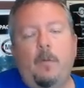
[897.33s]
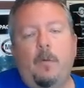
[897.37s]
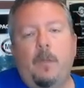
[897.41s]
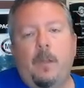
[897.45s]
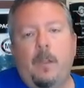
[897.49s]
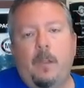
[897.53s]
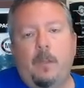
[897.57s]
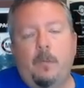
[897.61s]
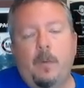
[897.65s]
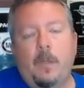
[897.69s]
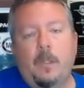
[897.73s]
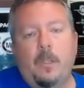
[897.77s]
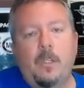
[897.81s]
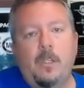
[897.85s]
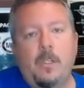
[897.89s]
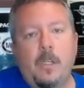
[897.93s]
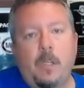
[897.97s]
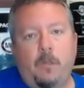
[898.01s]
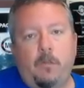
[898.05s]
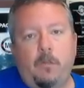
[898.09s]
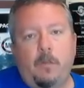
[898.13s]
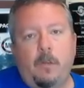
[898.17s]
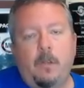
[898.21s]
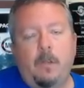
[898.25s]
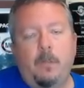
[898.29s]
where they expect the
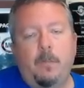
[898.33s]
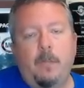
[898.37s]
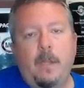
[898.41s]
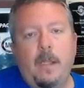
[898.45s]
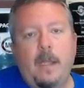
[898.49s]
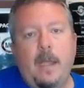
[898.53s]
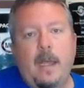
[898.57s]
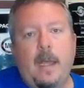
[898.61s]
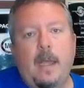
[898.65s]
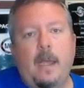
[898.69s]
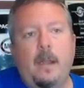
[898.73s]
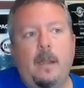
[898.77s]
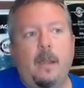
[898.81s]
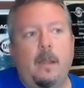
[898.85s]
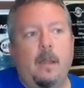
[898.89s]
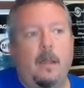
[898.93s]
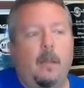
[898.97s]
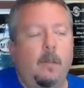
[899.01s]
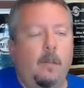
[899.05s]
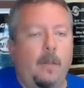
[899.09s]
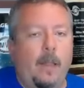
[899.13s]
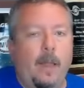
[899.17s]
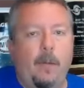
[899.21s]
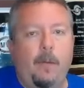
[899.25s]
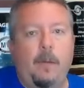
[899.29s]
jet stream to be at,
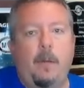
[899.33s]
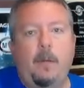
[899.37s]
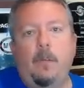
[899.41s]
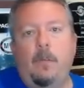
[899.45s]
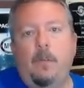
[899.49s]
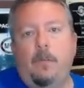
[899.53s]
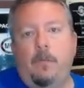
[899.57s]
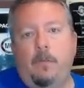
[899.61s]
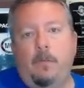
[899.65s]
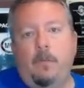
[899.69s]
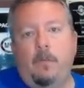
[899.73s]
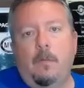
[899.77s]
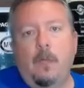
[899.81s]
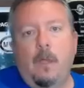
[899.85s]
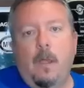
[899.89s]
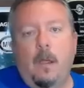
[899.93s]
allowing this